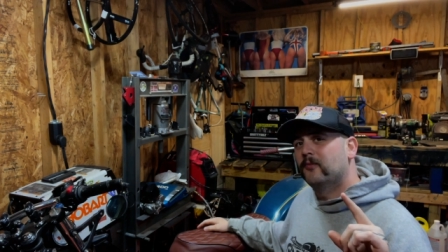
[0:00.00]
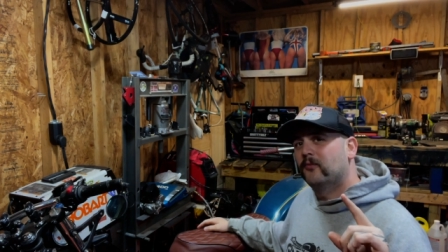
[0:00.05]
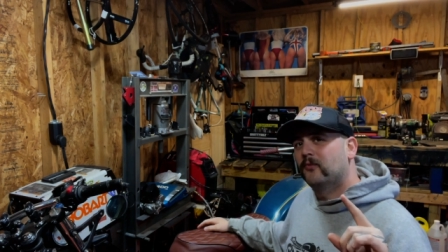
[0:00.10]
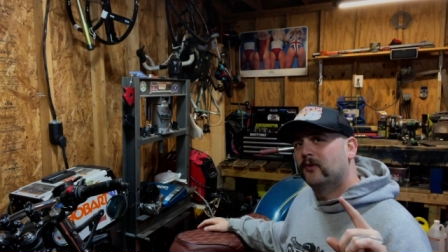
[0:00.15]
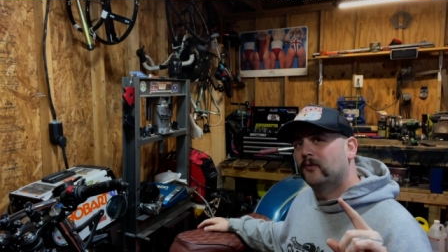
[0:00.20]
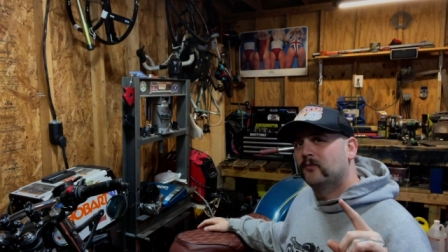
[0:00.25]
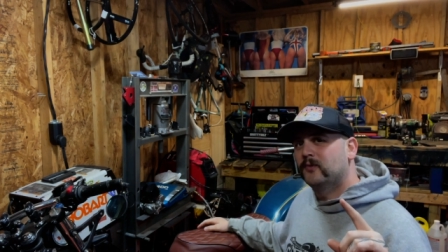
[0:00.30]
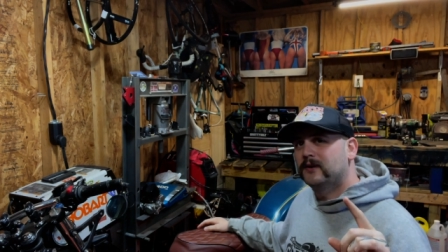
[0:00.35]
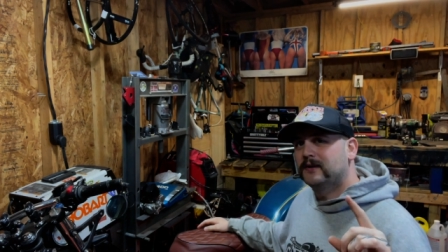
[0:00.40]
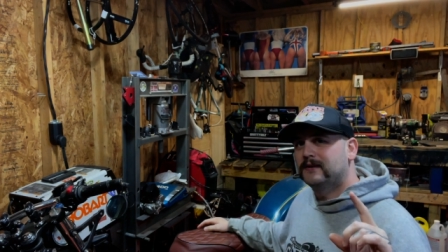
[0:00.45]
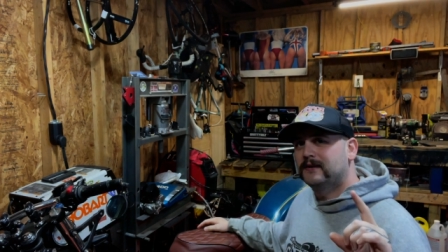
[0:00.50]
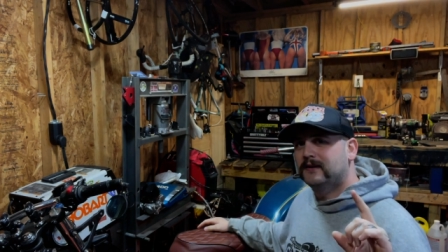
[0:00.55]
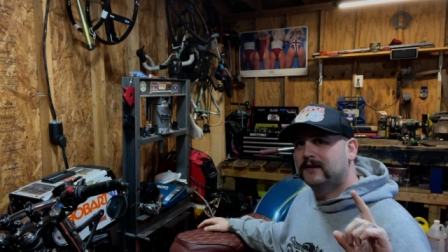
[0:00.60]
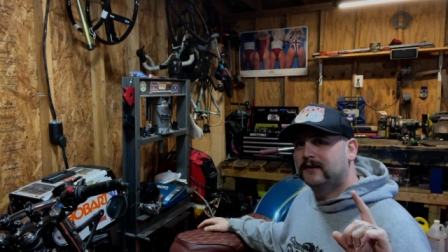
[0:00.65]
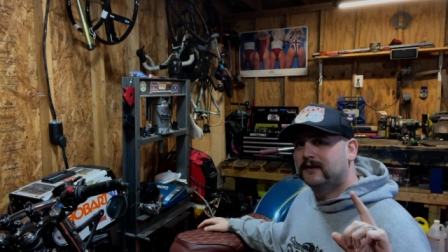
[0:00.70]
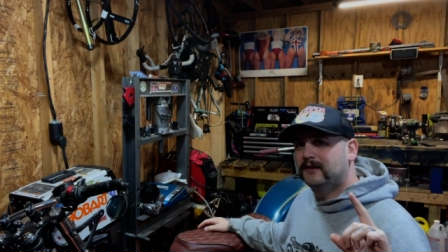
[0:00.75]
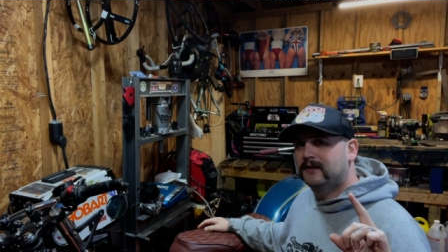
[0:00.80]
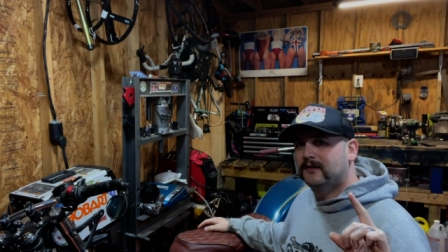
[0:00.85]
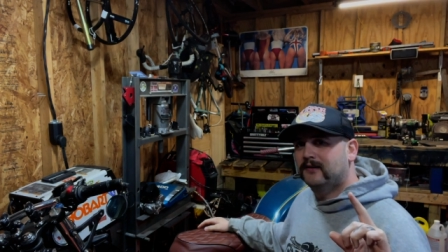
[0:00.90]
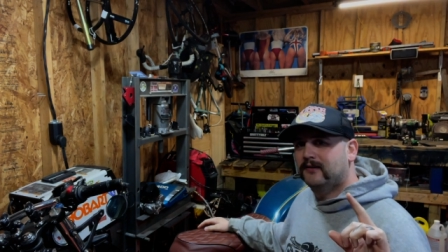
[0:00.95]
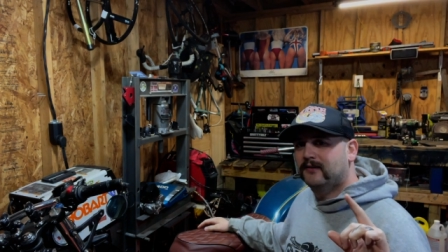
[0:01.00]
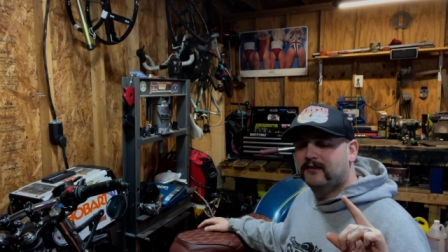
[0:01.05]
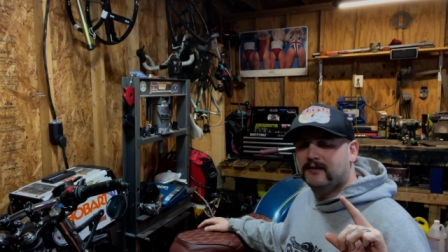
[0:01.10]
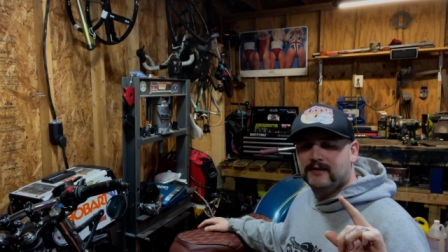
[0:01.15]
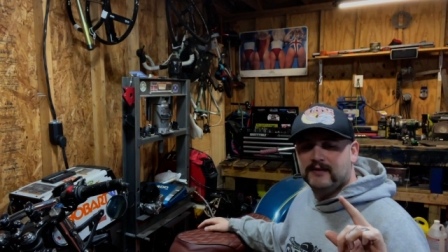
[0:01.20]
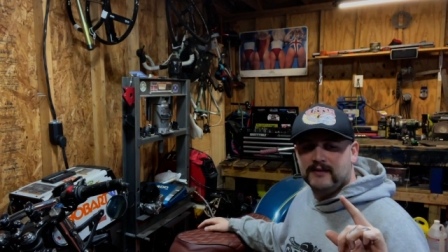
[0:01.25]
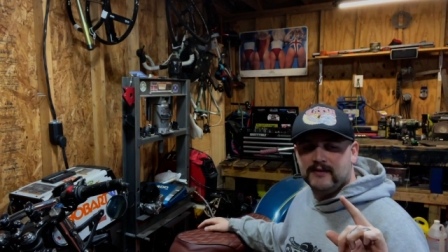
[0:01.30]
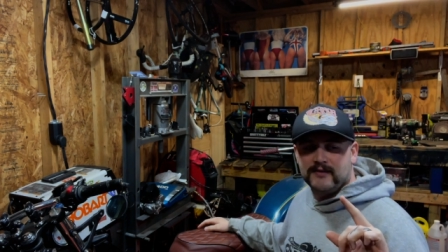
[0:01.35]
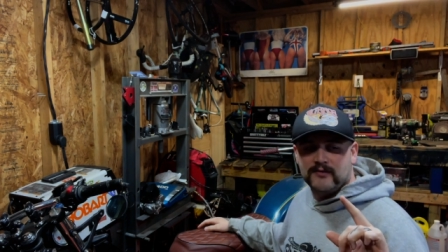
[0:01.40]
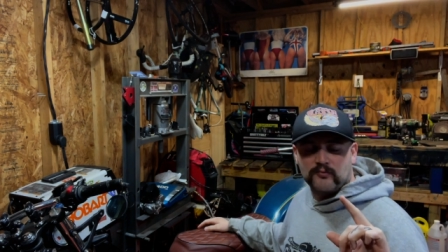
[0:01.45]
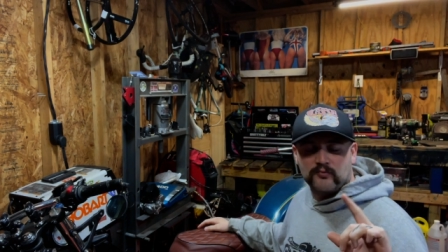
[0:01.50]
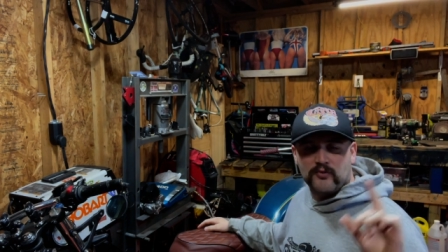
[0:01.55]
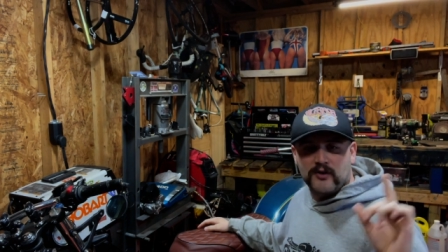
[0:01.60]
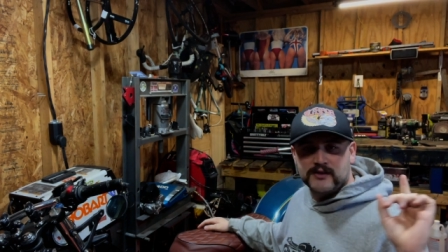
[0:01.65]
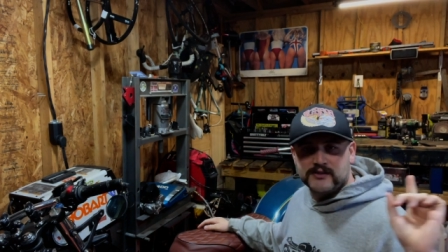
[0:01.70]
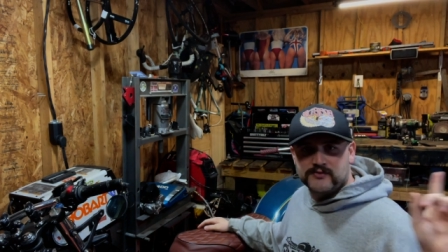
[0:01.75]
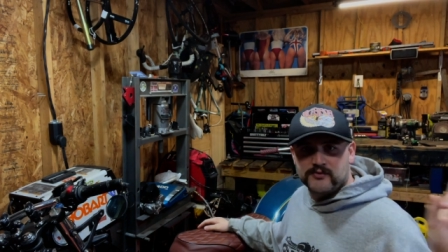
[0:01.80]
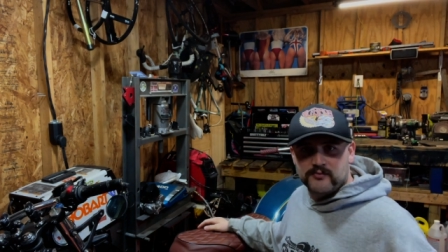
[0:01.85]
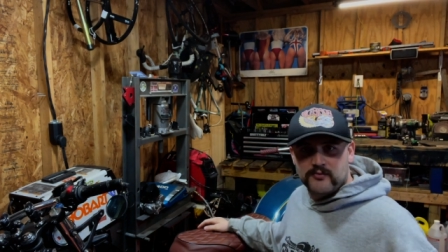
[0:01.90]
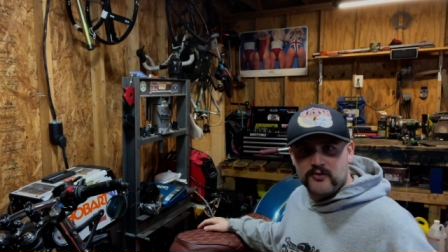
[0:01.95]
when we did the
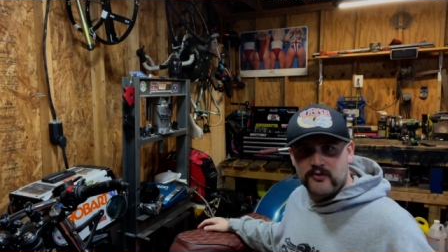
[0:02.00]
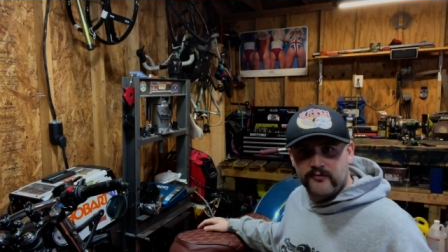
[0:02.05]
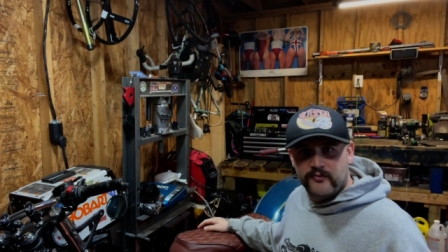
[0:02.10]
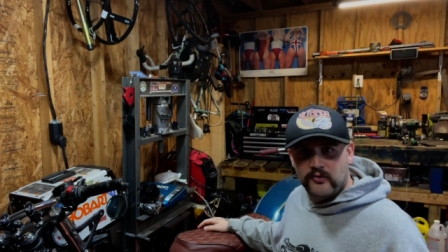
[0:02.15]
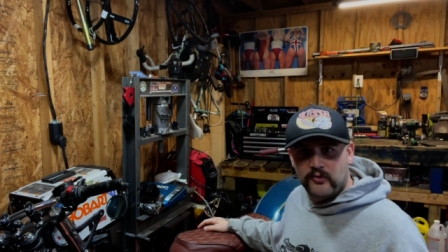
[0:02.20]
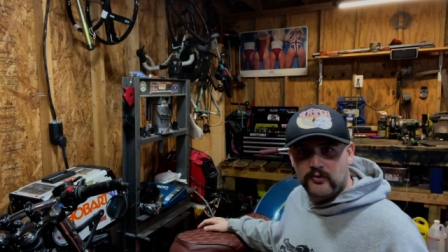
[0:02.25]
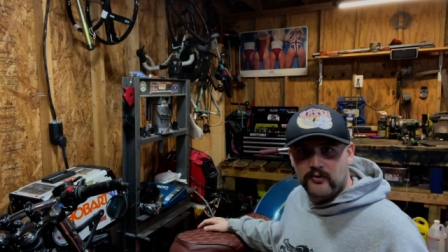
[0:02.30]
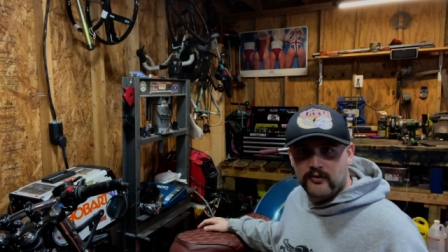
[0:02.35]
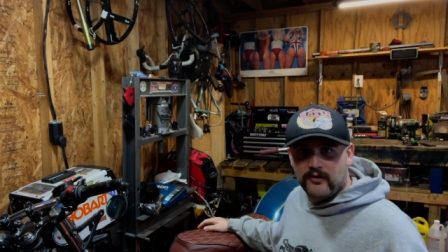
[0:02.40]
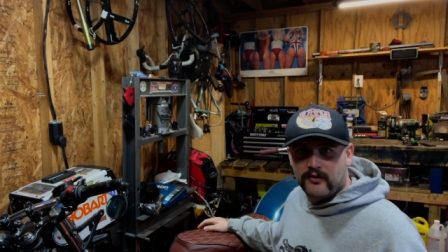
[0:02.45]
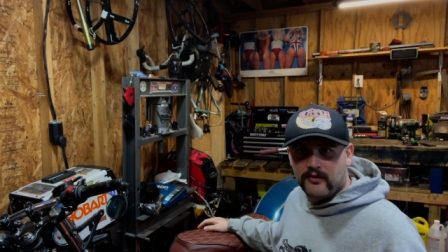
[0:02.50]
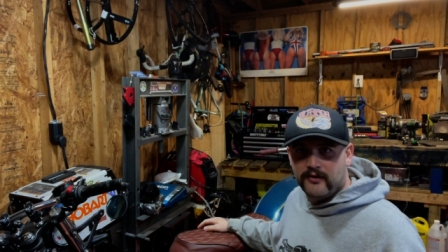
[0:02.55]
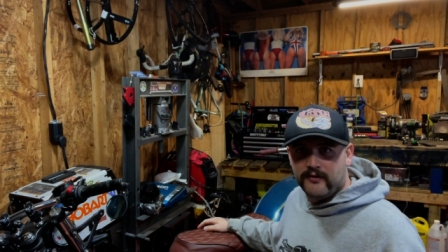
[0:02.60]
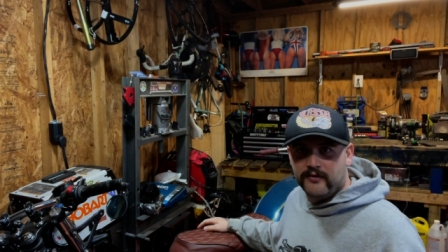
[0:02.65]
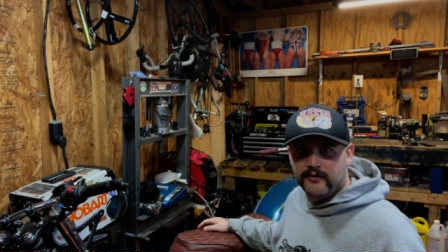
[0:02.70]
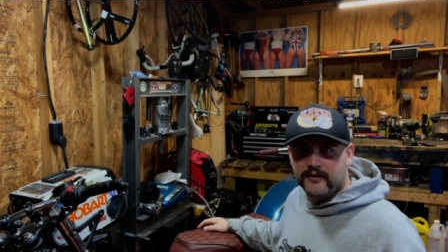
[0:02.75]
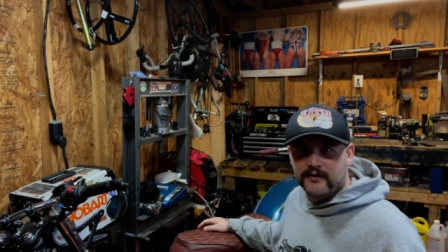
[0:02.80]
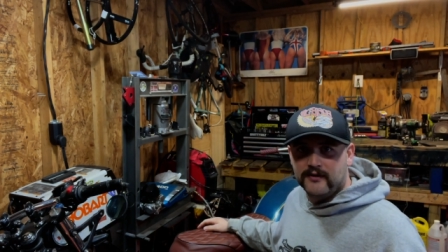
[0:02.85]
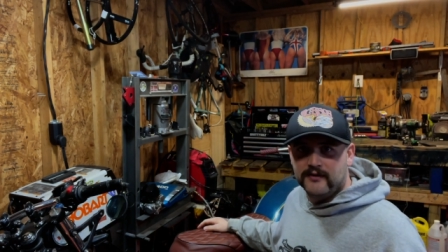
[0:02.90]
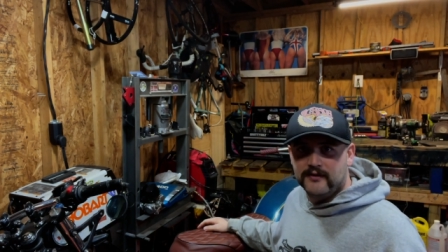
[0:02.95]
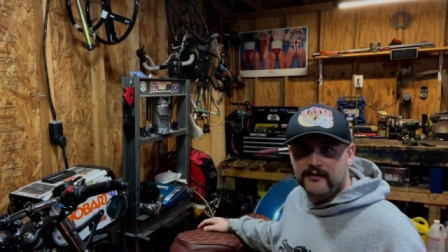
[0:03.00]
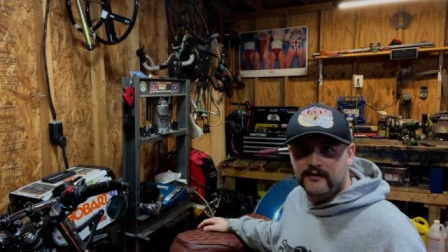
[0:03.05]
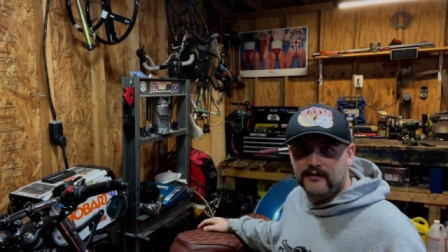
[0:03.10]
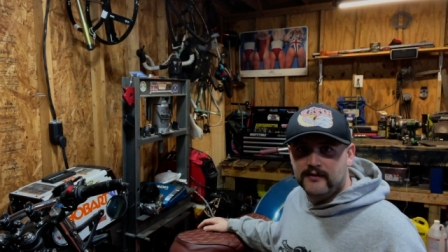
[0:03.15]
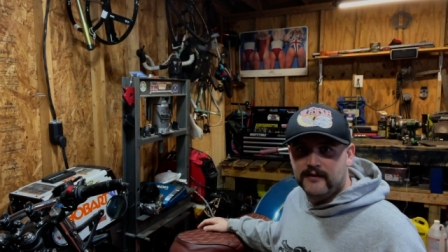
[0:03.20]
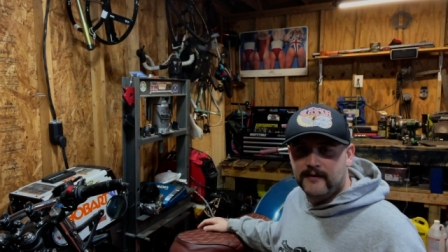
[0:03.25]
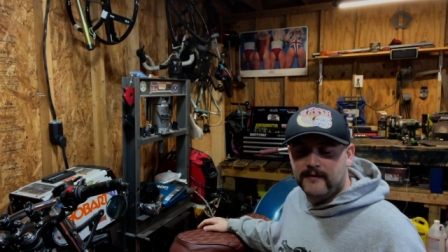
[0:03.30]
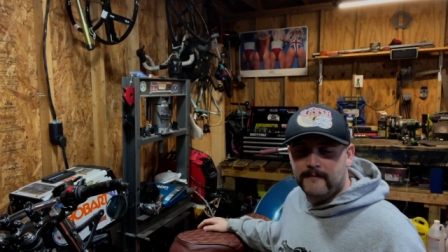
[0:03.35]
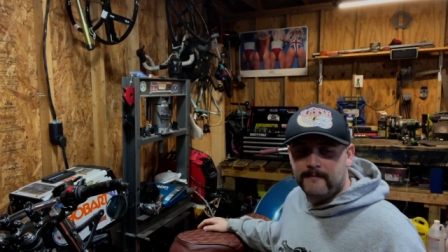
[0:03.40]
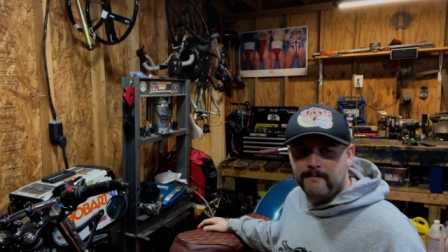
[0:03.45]
rust removal on the